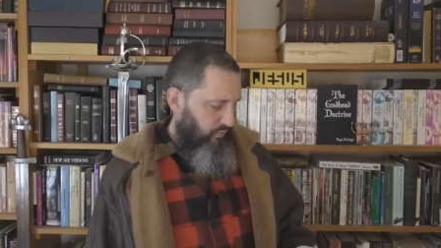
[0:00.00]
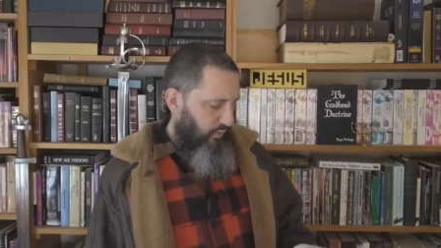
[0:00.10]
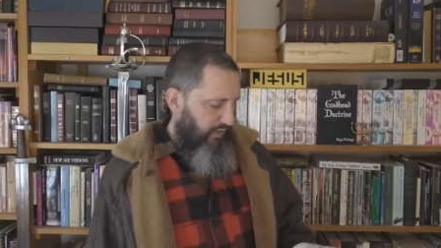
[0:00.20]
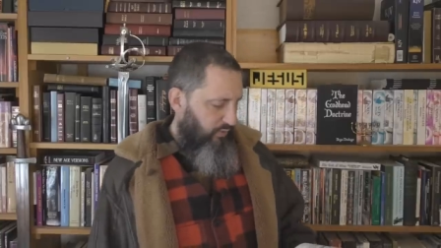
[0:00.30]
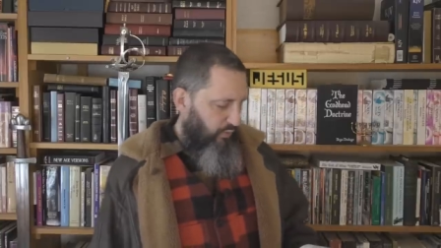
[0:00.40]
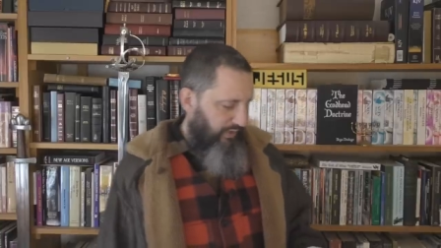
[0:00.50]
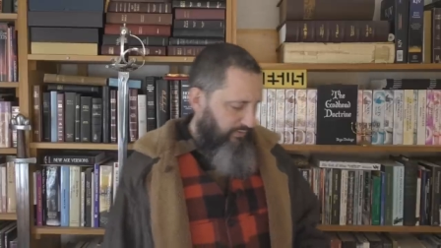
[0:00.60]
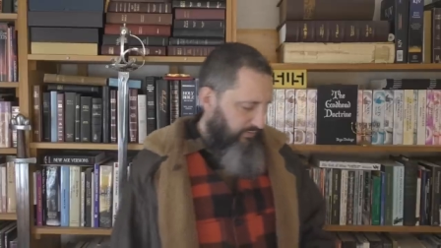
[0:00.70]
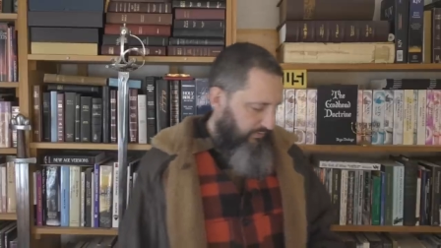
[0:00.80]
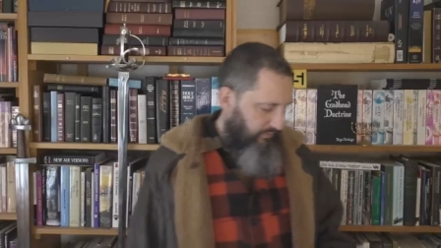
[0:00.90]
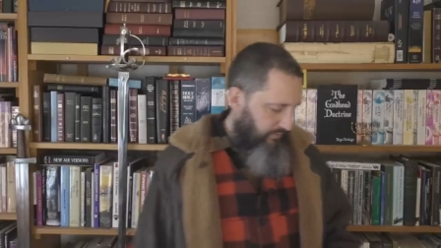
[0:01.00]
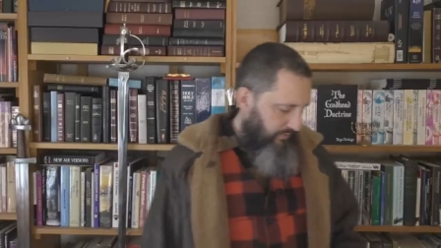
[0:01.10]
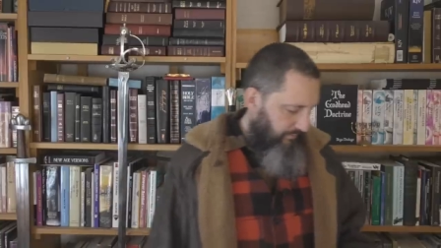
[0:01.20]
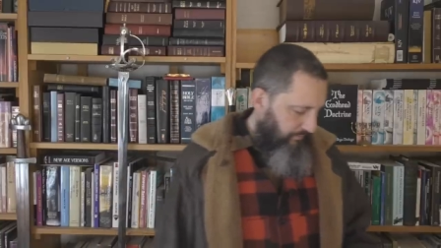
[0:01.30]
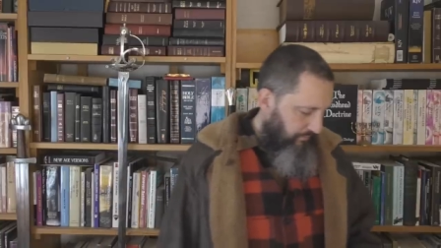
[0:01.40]
Wicked witch.
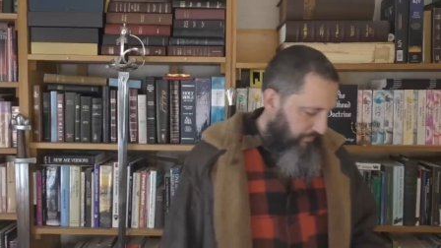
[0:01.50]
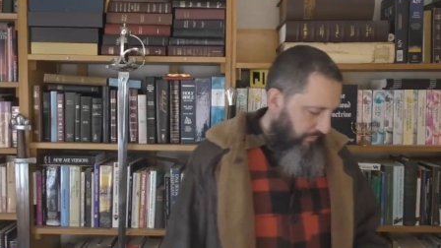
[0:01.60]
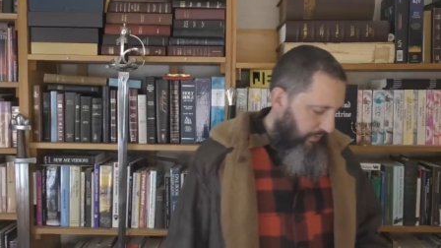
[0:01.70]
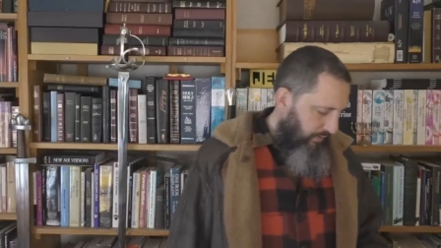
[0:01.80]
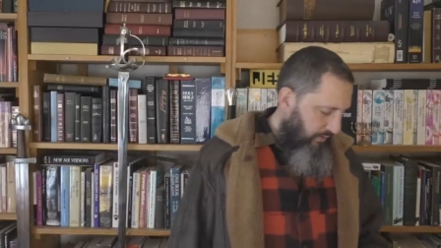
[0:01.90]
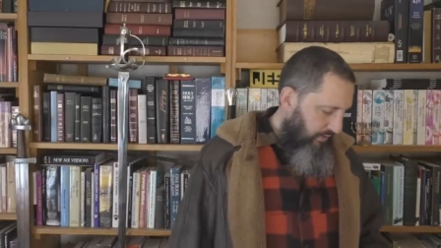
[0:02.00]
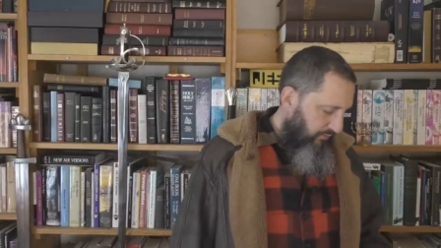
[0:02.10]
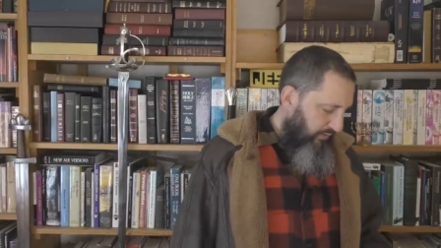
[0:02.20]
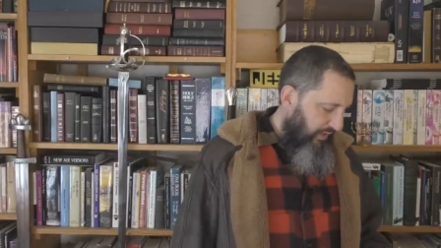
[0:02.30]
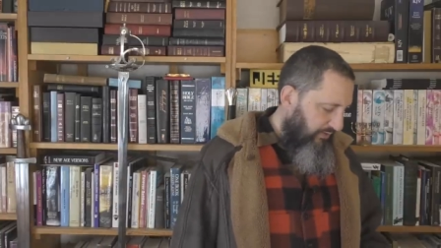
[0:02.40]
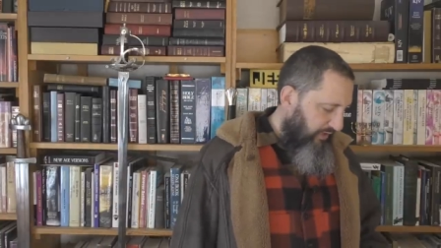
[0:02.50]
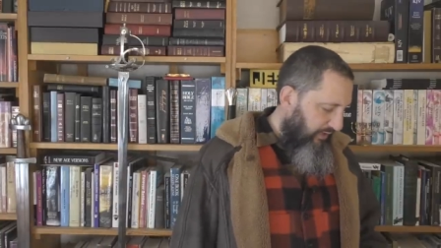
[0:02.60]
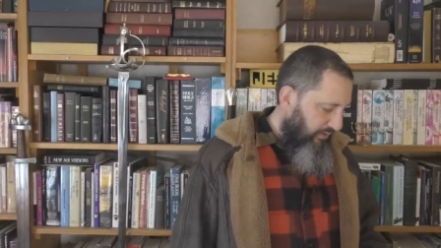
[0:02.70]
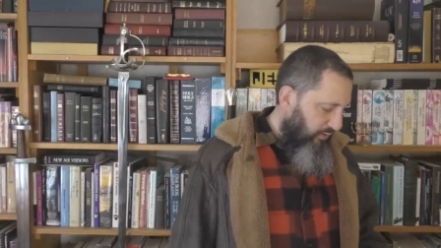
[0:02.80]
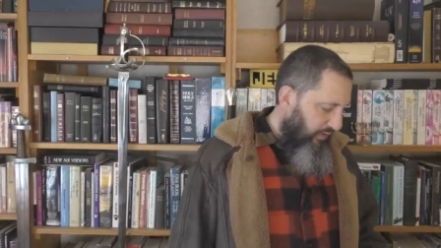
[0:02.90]
For they
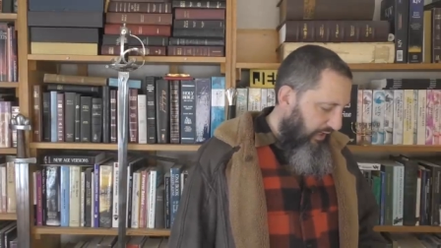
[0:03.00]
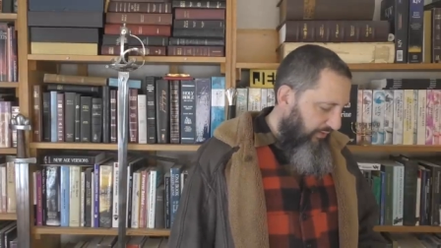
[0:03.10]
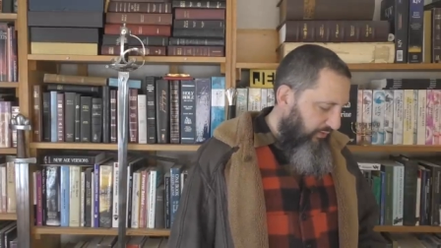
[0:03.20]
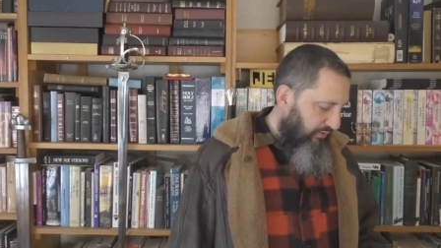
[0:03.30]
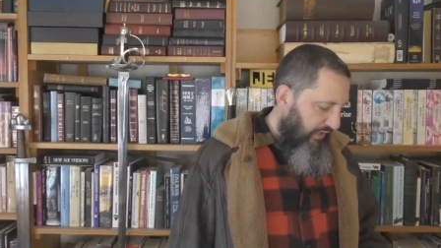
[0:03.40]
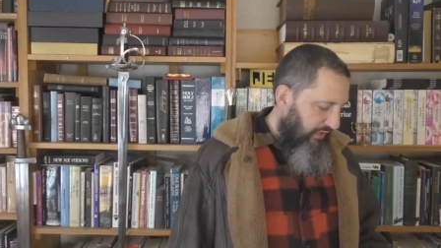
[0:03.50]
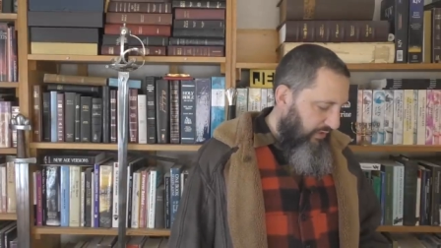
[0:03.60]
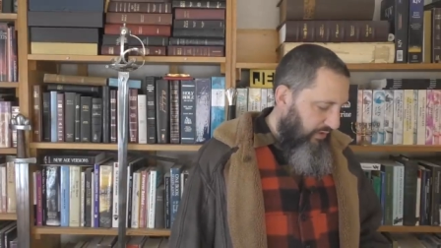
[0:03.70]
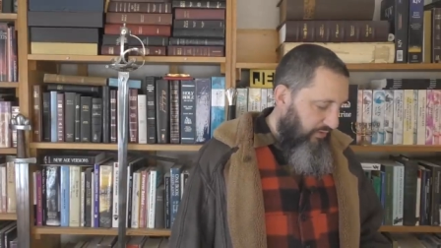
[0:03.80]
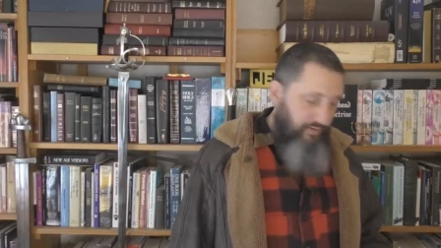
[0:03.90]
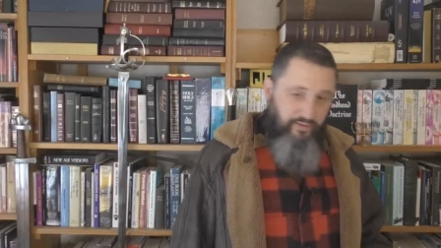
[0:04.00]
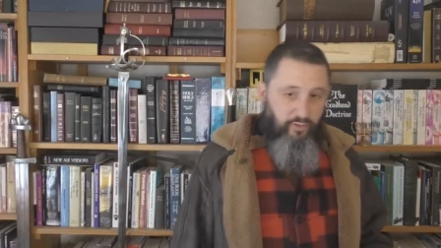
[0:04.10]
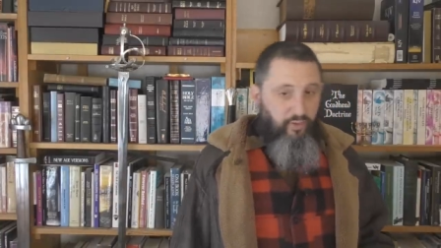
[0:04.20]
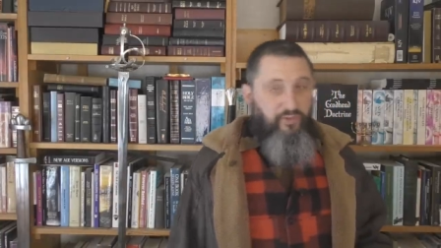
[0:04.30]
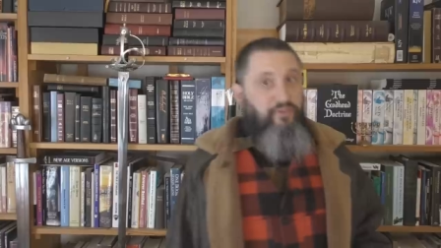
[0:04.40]
say the Lord hath forsaken the earth, and the
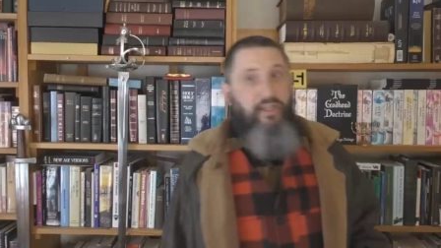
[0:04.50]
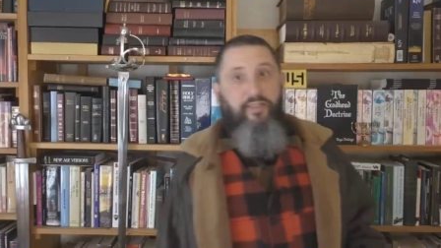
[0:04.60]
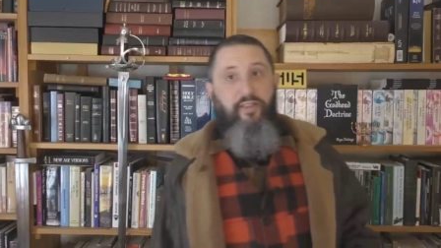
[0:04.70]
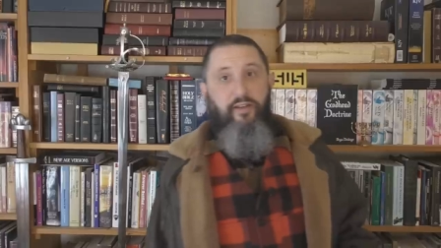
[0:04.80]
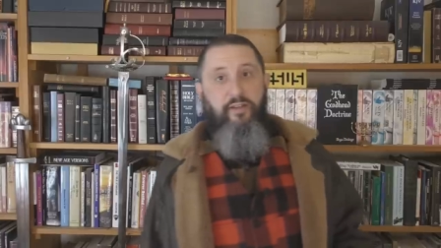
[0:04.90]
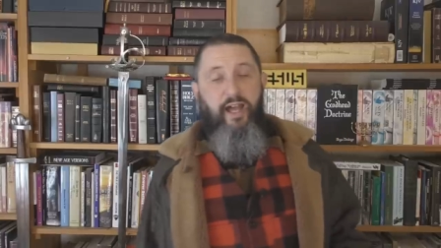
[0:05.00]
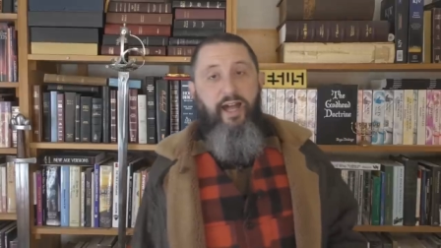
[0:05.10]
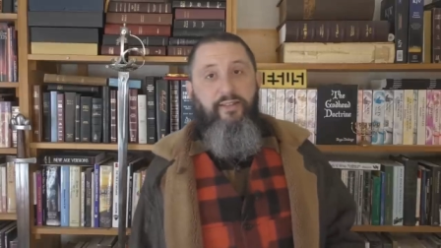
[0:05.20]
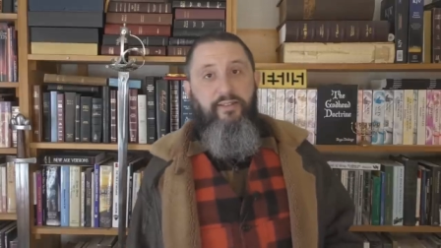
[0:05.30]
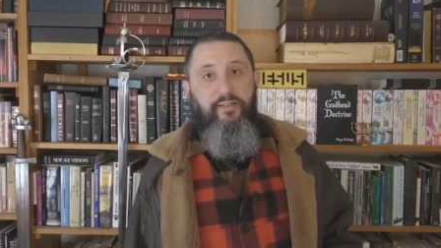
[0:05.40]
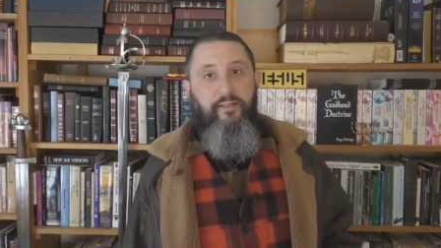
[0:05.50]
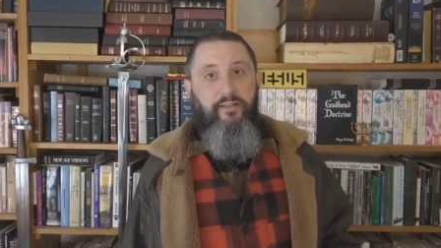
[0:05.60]
Lord saith not.